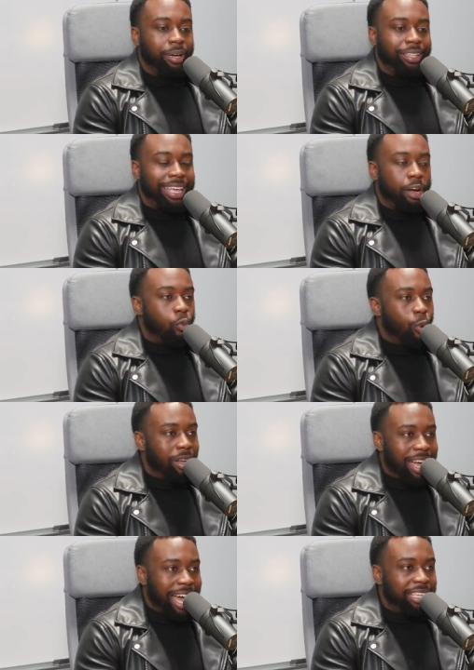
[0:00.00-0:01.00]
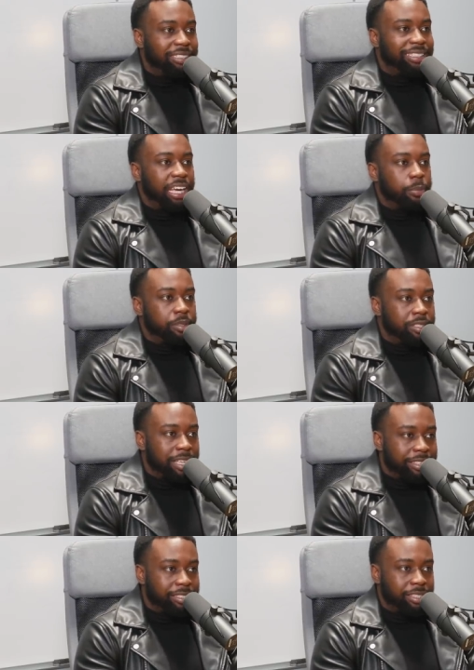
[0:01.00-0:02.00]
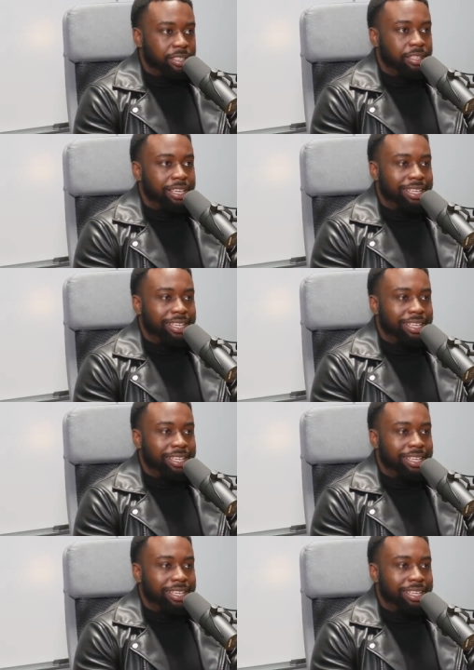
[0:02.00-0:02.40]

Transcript: But that one-itis, that obsession,